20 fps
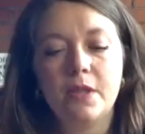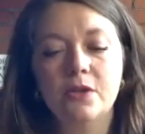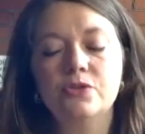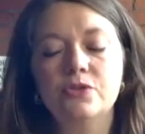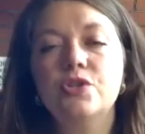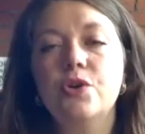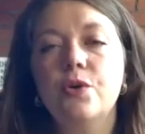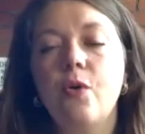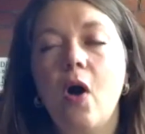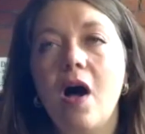And
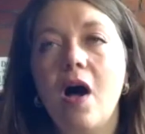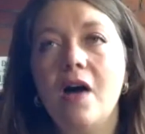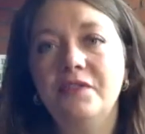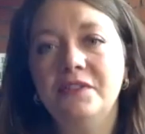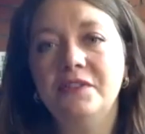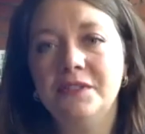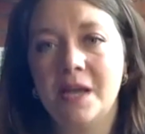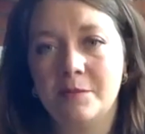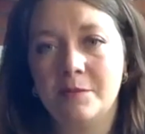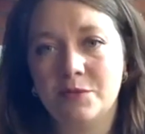so
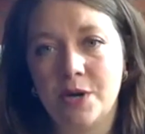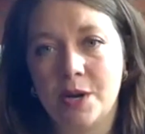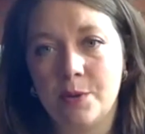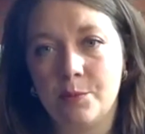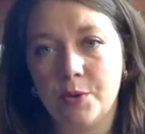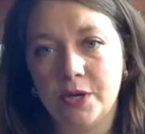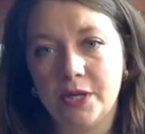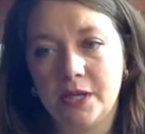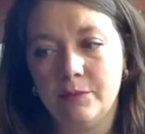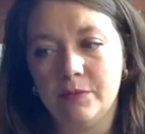oftentimes when I'm
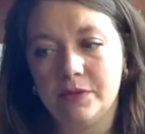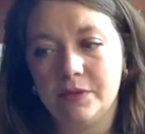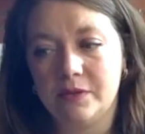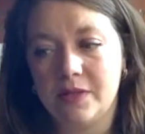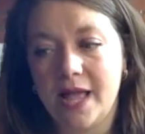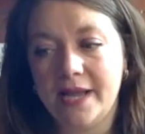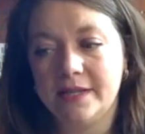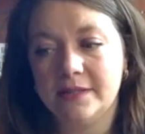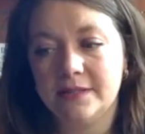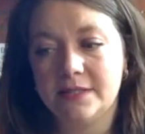working with
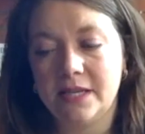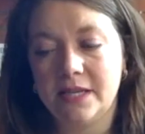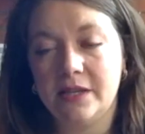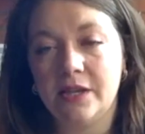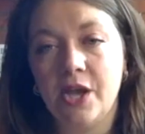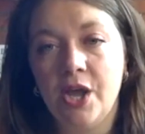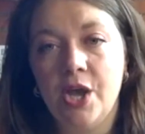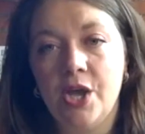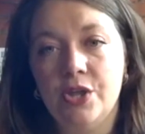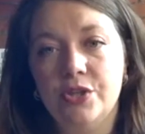clients,
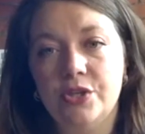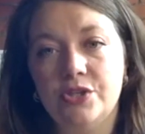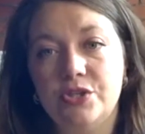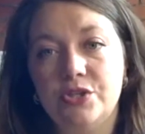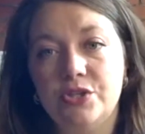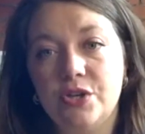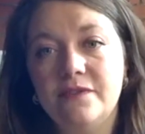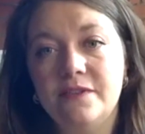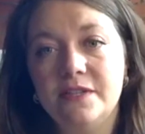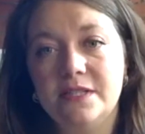the
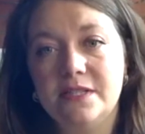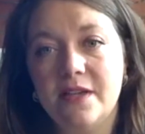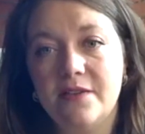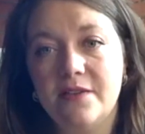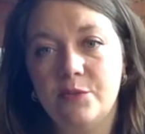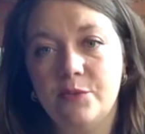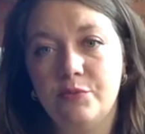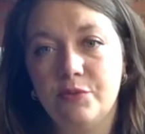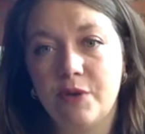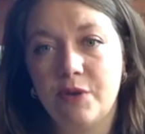surface
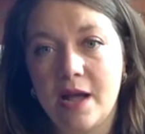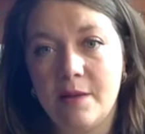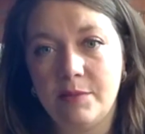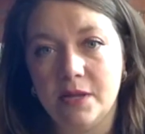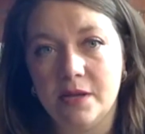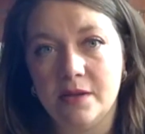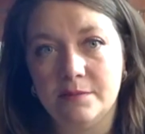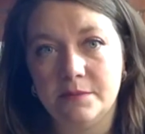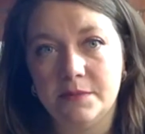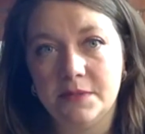level
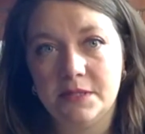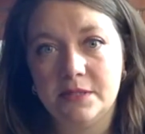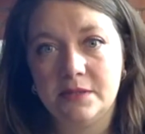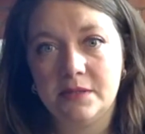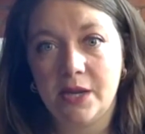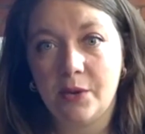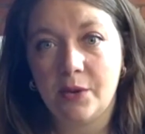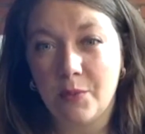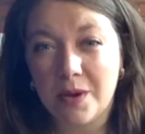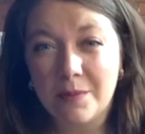problems,
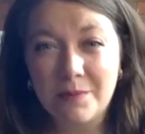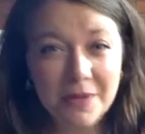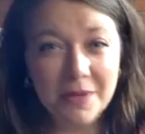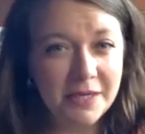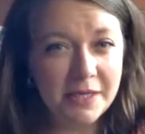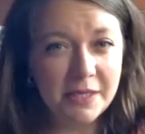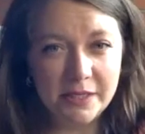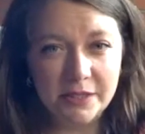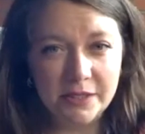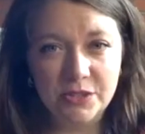what
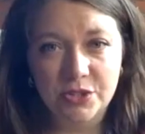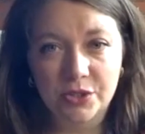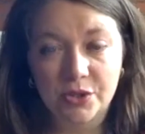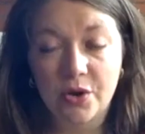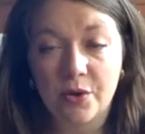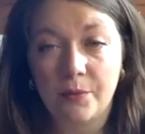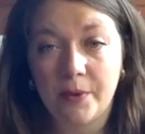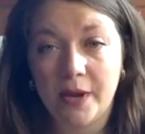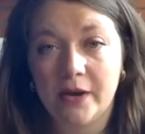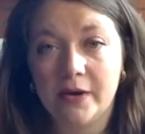money needs to
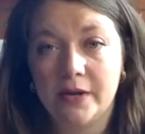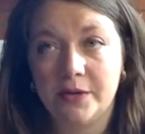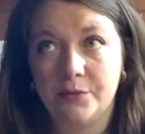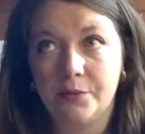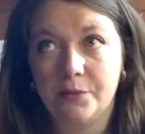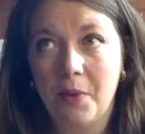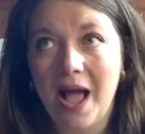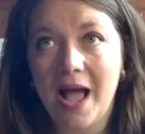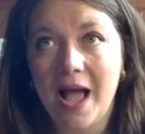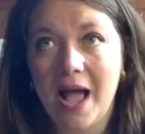go where and
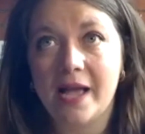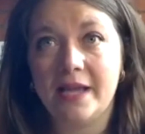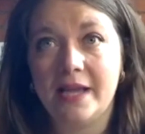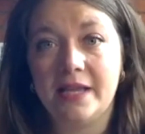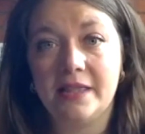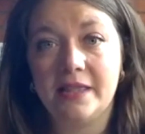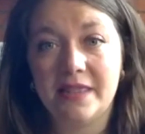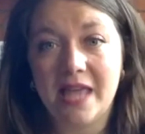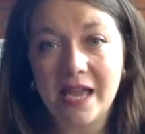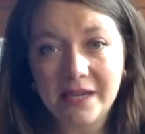why,
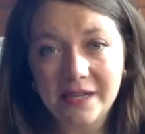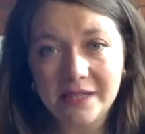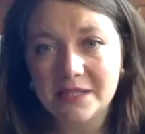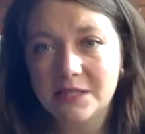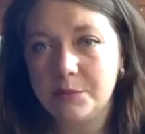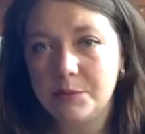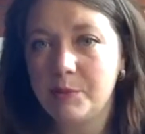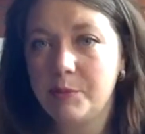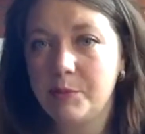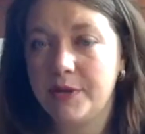that needs
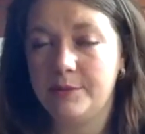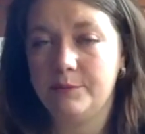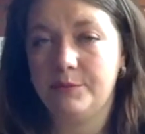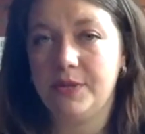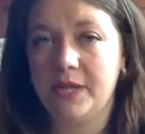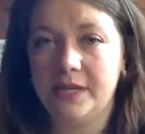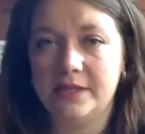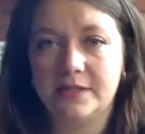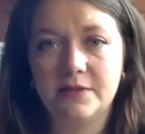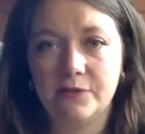to be put in place.